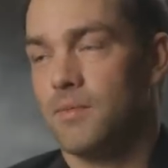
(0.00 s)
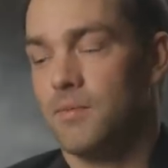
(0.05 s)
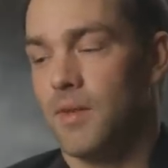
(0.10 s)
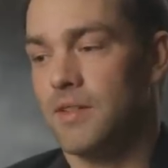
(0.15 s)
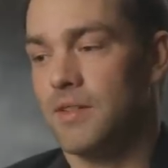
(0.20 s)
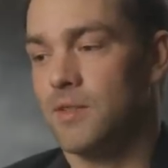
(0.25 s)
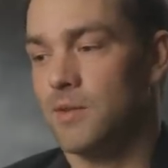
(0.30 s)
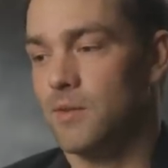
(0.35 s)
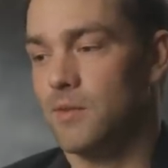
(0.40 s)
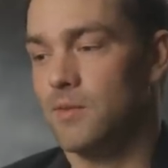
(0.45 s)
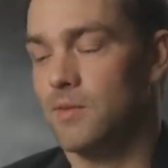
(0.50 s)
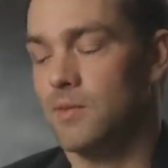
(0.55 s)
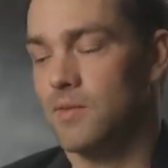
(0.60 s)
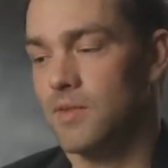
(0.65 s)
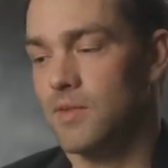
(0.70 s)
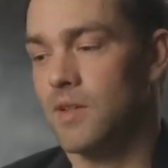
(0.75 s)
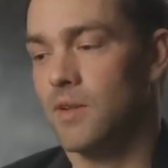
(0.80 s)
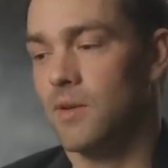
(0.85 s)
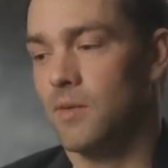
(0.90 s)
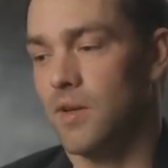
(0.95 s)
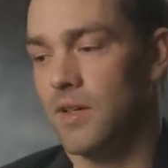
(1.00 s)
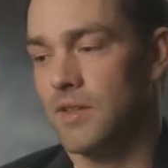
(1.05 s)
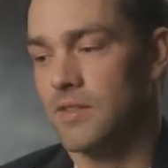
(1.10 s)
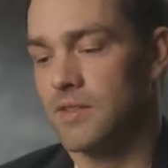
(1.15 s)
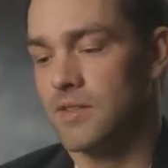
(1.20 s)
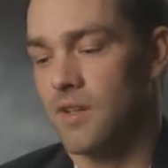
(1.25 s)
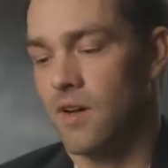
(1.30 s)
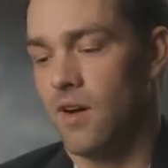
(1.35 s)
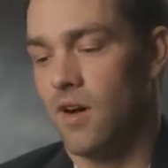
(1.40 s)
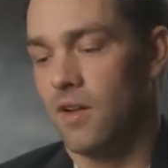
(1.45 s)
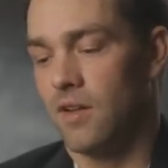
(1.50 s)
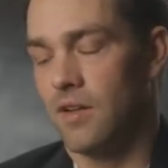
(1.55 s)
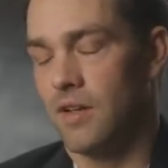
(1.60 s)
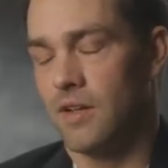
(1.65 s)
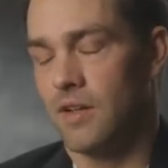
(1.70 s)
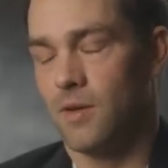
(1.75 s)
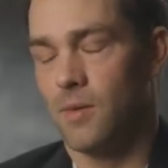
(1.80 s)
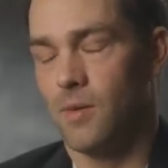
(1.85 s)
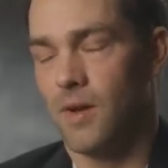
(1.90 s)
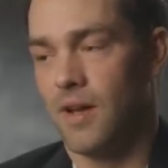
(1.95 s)
My 2 little ones, Colin
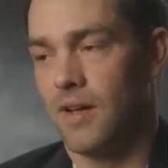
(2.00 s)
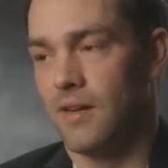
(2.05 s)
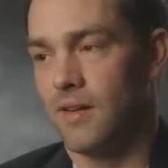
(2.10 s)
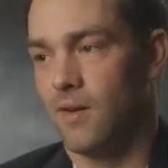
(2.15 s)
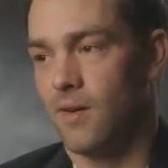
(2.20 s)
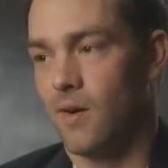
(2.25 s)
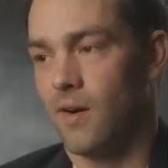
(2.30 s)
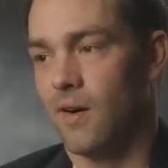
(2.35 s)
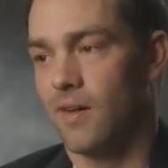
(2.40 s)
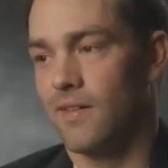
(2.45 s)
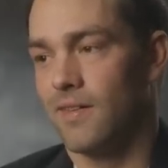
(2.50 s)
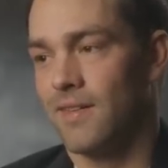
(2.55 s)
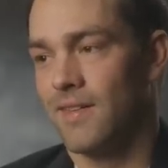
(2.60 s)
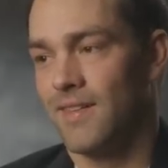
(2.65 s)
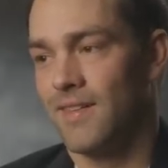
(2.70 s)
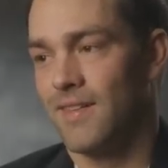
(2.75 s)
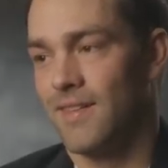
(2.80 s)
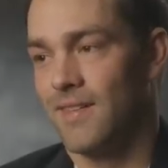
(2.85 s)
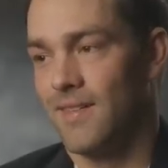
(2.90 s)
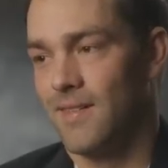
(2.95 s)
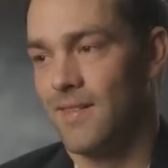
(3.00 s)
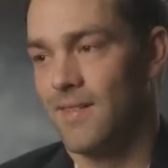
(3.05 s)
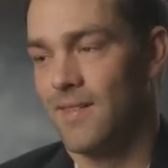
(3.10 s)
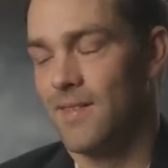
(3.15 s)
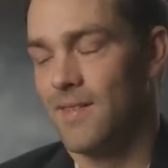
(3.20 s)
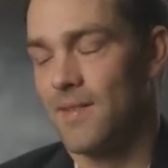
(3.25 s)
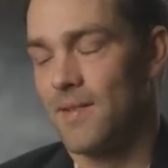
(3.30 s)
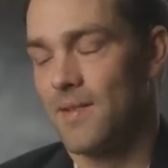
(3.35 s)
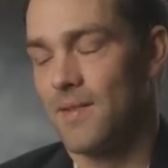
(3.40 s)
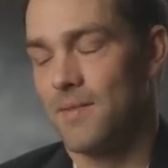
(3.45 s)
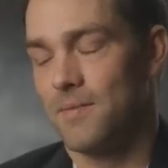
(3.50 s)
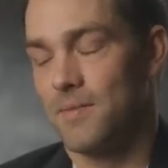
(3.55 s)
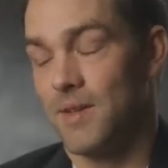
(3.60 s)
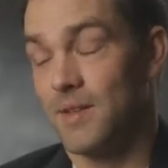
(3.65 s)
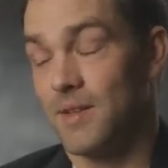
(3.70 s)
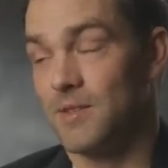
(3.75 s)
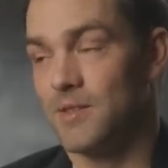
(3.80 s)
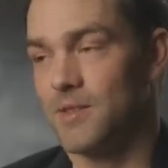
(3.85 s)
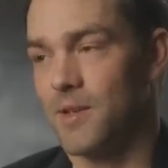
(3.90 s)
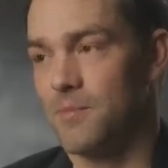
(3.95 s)
and Gwen,
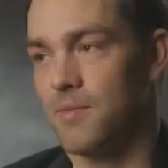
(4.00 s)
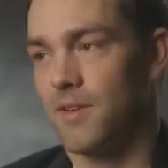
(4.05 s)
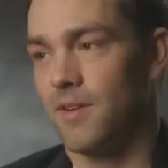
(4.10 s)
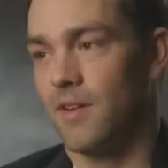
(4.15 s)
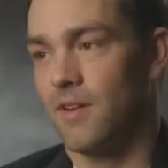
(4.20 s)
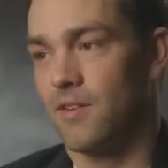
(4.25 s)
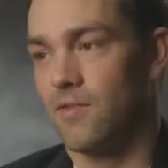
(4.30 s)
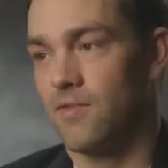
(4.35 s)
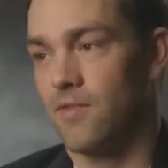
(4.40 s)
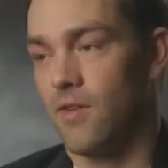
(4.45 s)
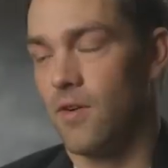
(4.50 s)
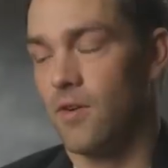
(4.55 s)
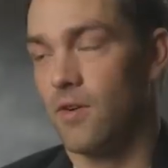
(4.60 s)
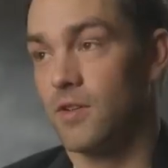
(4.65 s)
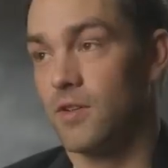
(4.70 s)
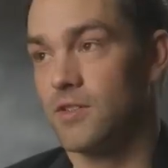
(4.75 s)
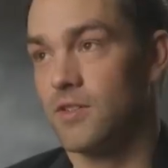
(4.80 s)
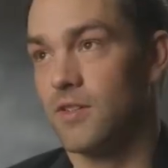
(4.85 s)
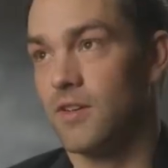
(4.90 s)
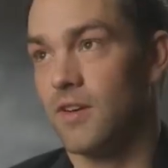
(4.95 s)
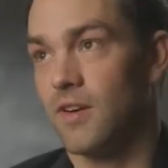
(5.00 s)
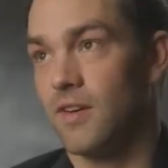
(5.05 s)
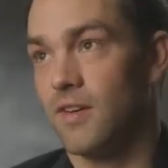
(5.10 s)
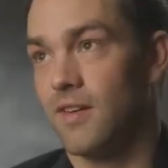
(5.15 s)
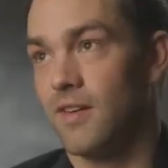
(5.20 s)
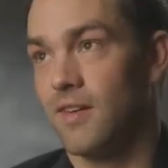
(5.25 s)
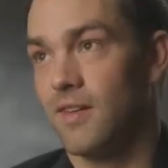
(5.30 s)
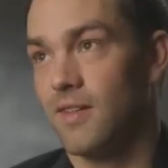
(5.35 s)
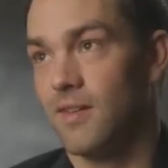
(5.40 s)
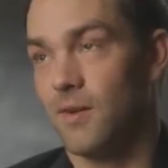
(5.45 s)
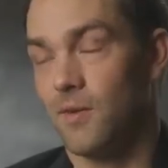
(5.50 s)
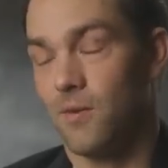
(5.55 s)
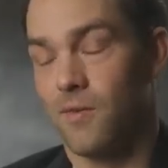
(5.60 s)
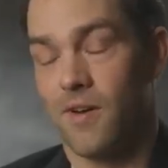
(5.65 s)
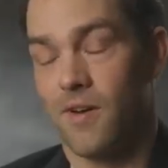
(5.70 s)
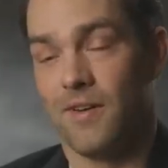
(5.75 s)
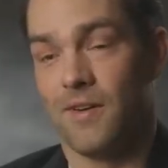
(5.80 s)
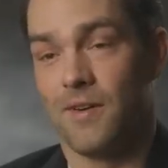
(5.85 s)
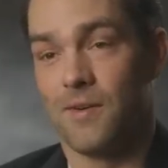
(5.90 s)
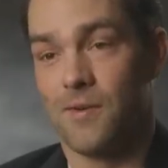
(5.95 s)
they're jumping on the furniture, they're
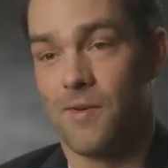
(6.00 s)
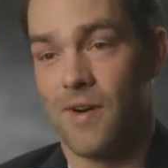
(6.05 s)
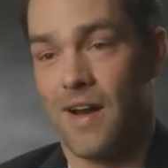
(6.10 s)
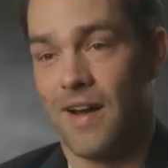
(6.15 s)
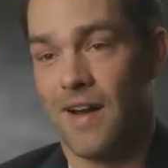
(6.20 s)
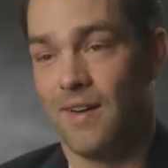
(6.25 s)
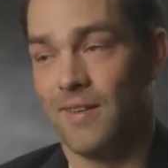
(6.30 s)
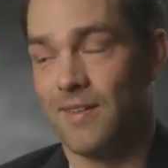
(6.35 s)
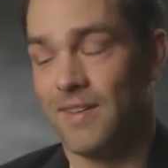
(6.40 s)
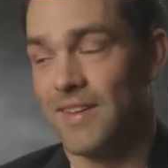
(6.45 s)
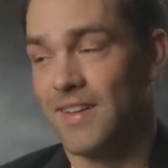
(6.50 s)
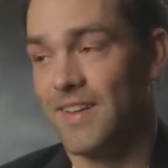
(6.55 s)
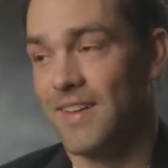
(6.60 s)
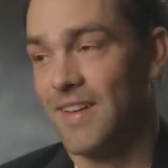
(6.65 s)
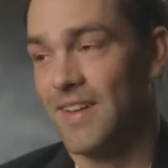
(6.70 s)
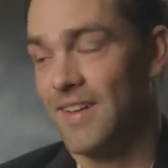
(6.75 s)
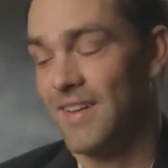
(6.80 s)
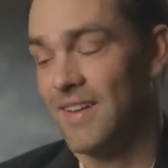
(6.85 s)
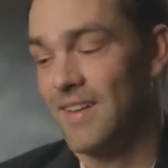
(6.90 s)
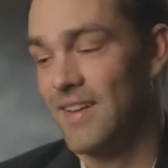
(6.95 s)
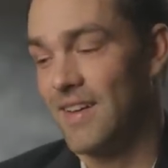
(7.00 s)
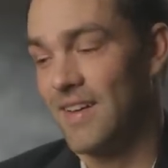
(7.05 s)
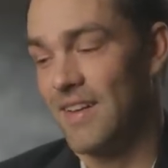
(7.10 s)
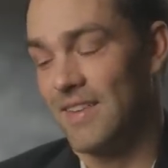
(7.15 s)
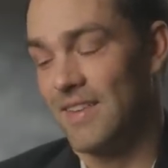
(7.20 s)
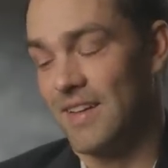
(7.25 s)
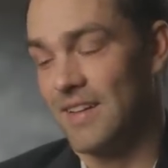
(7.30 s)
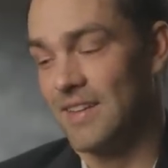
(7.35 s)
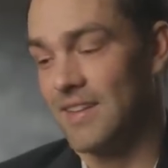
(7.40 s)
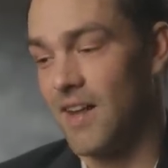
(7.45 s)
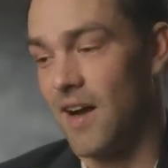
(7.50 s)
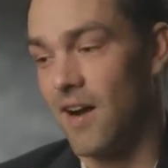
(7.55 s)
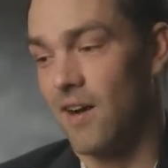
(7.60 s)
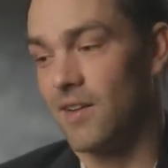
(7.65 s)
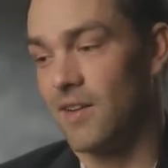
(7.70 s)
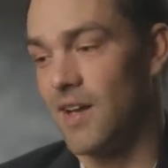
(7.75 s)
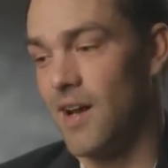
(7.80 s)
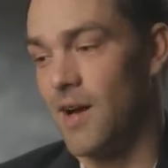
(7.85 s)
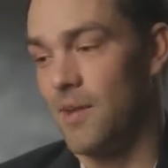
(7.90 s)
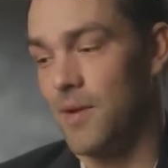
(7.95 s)
running around, and the entire
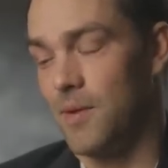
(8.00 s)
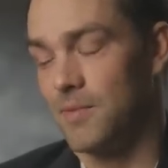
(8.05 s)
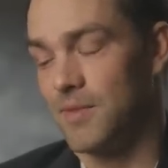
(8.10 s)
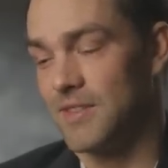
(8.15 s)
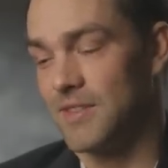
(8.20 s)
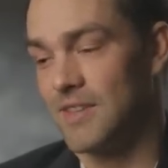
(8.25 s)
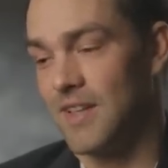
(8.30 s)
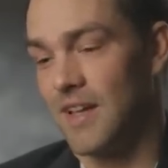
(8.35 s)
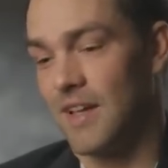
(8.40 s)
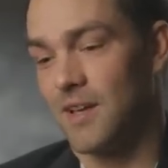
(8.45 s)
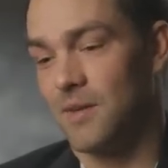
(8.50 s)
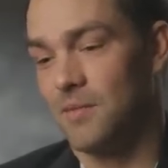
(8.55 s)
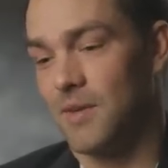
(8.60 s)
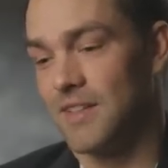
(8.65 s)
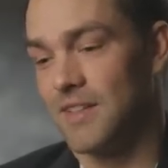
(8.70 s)
time I'm just thinking to